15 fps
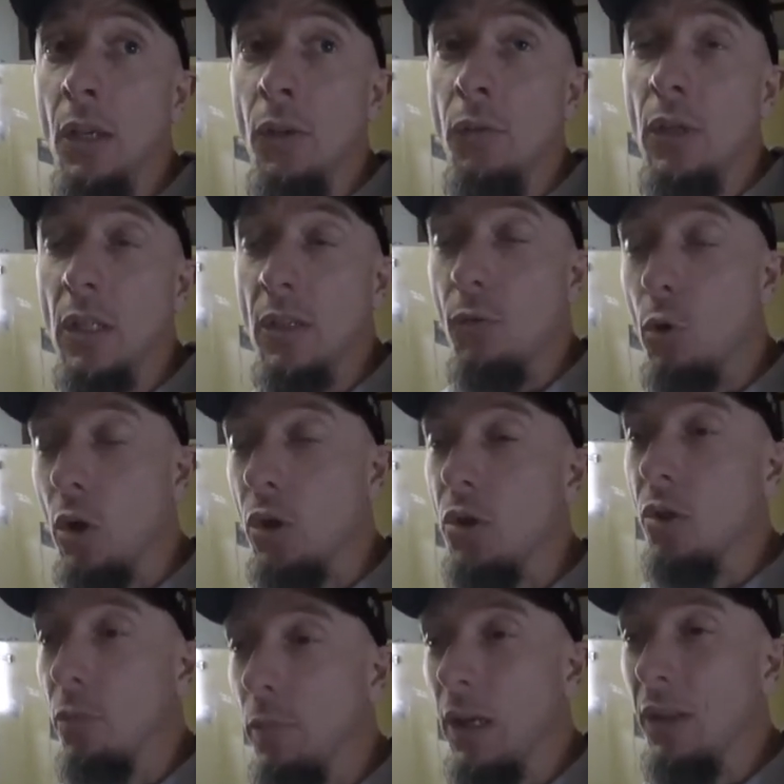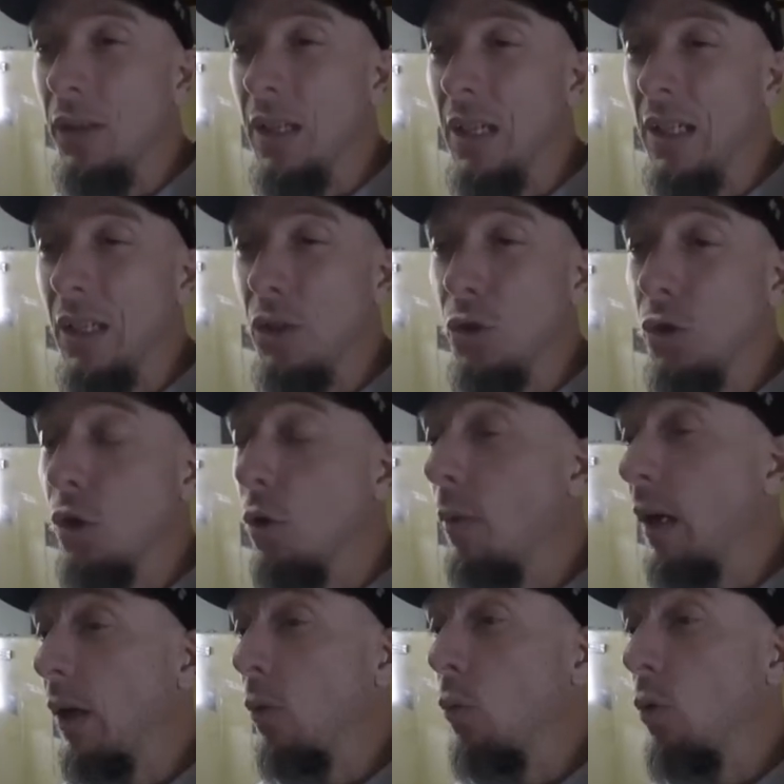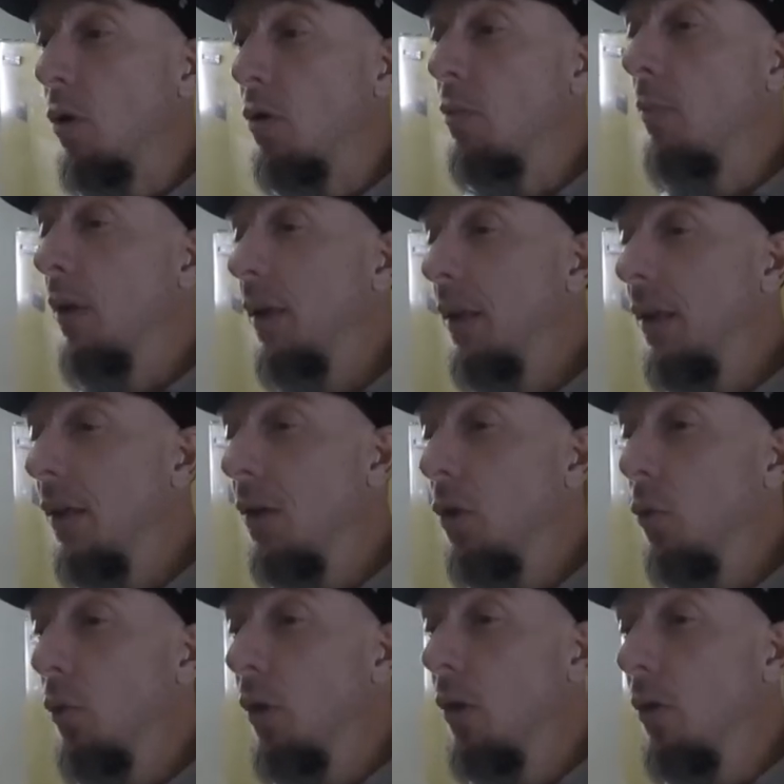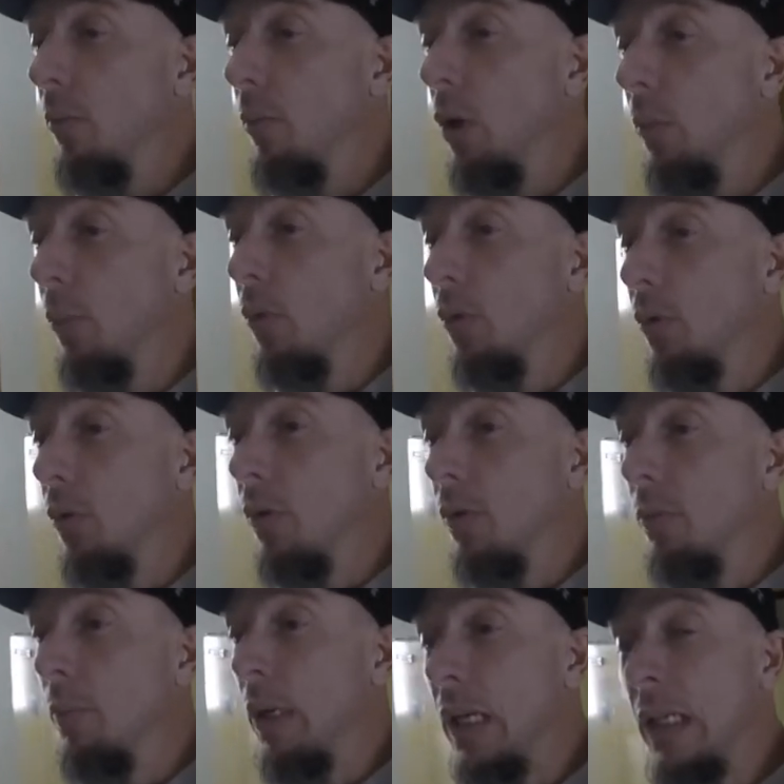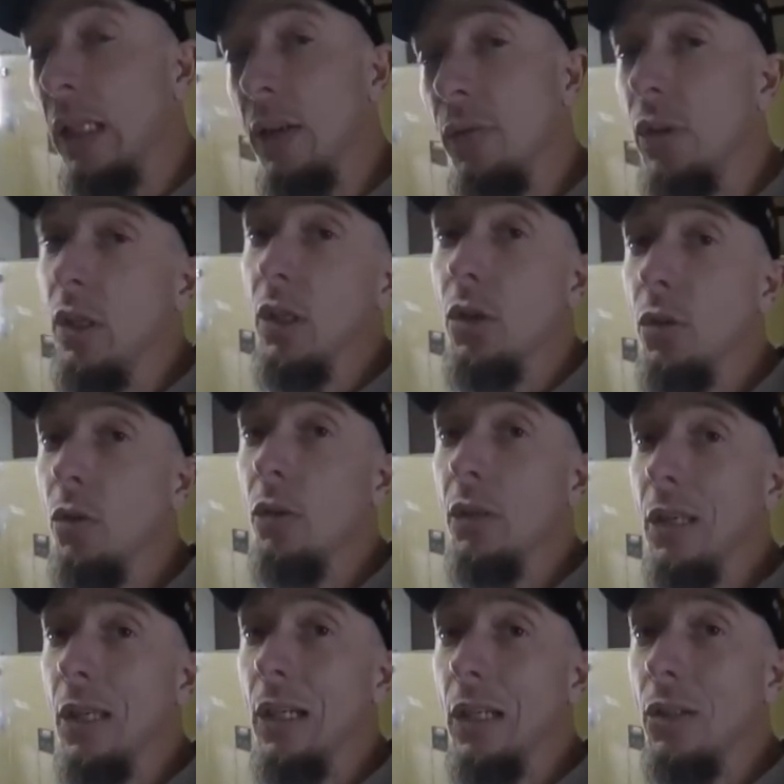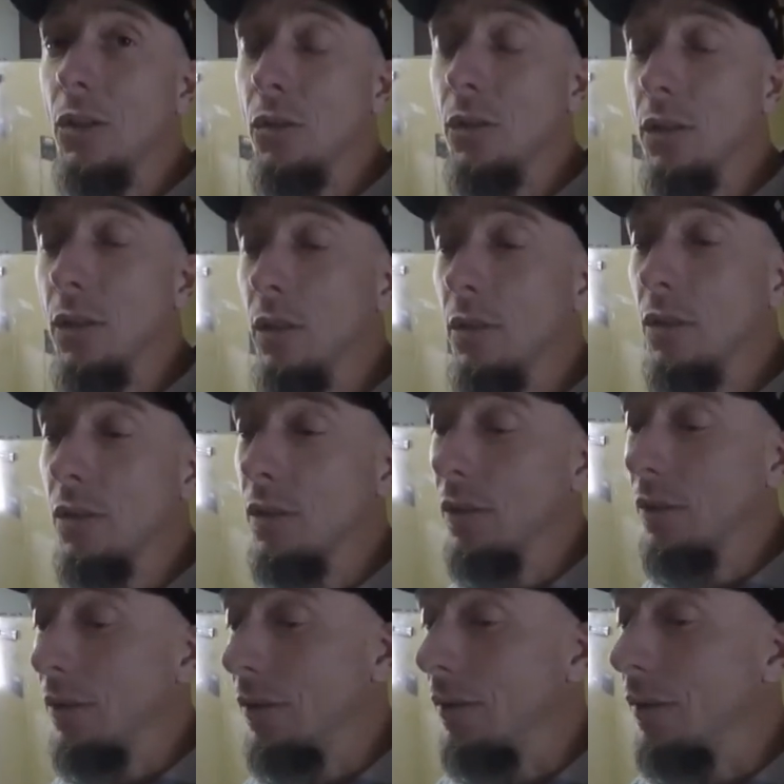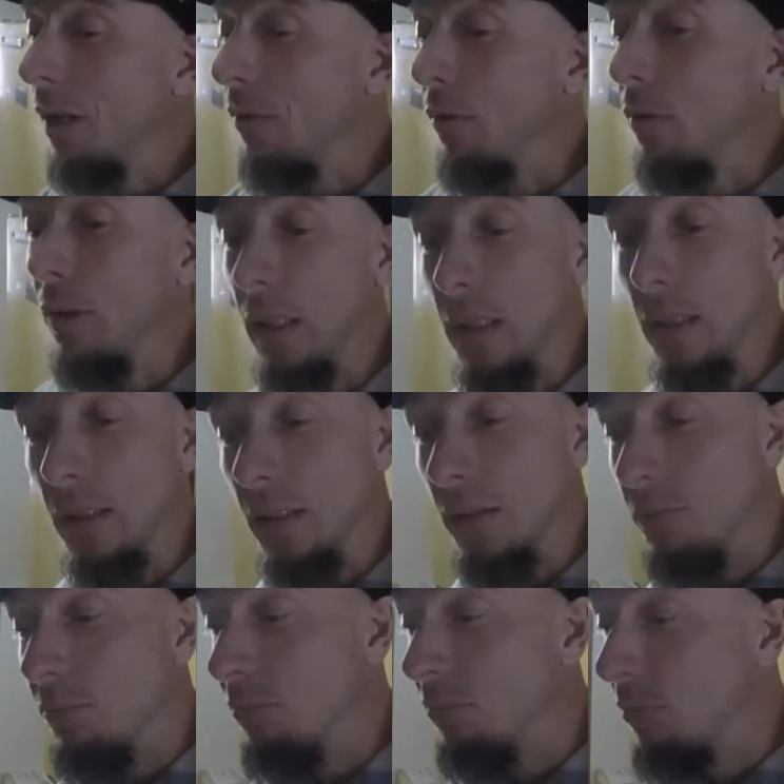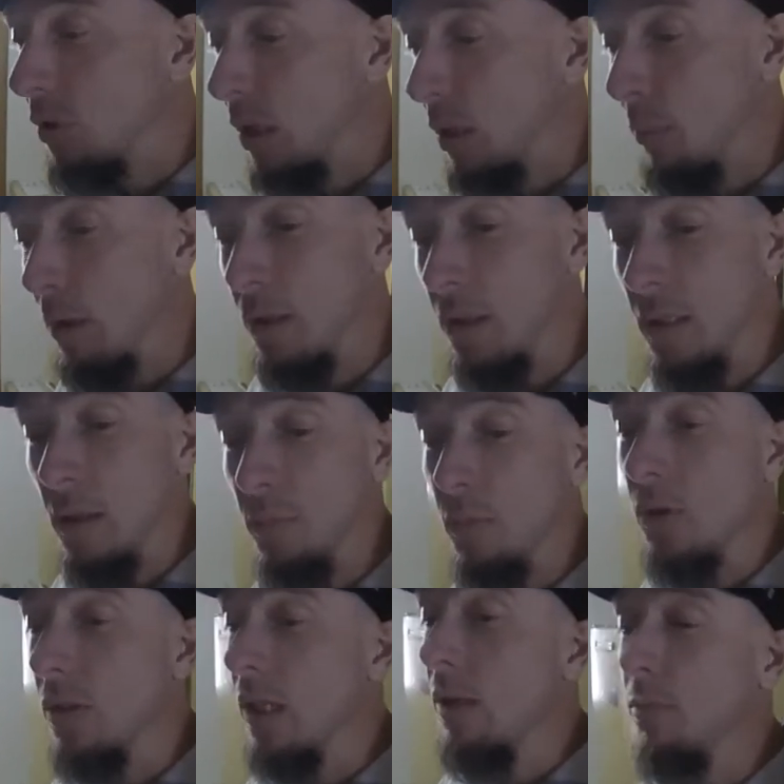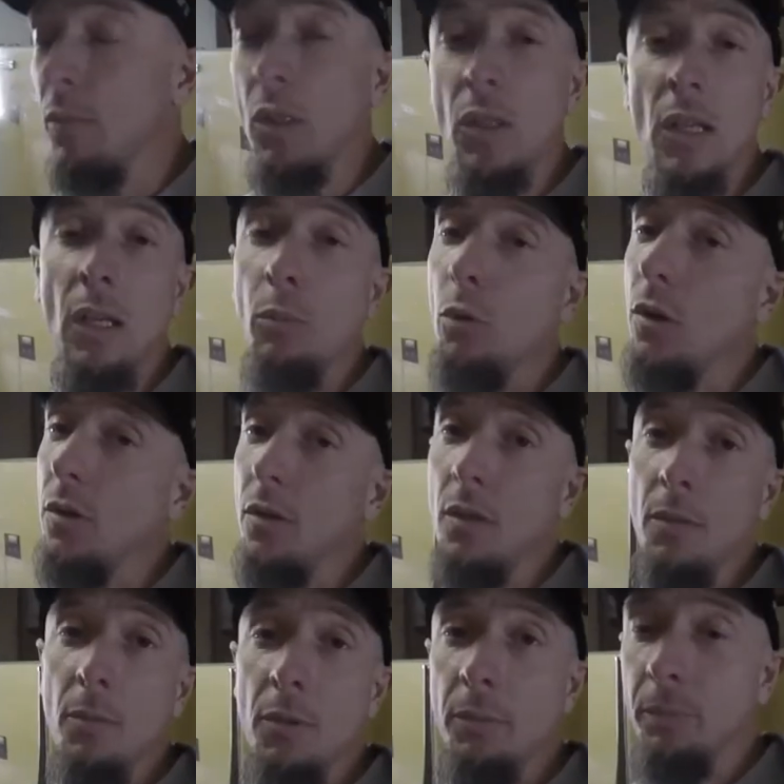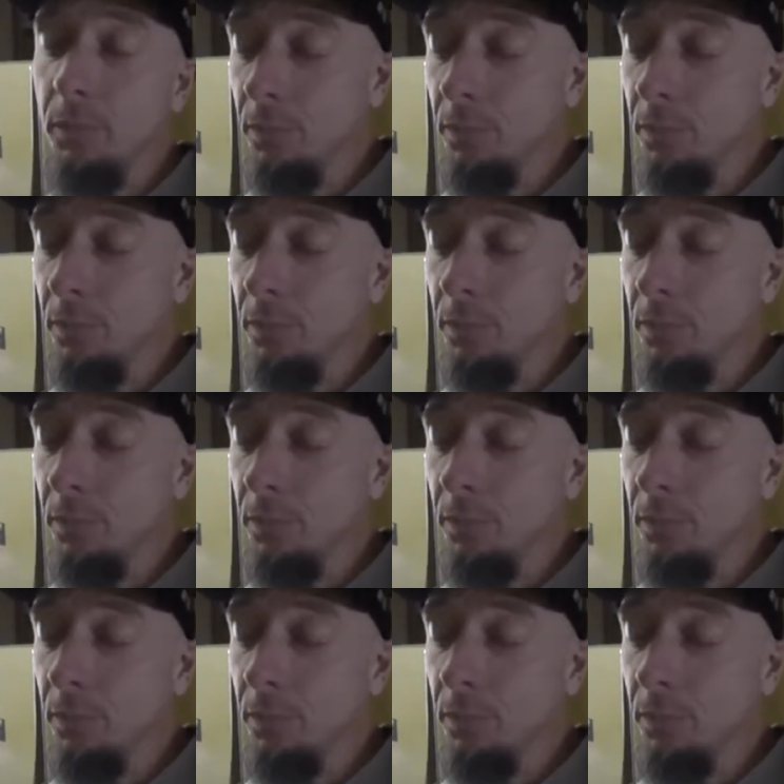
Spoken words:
if you guys have questions about that, you can just go back and watch my rear bumper painting video, and that actually can tell you everything I did step by step. Same exact process, man.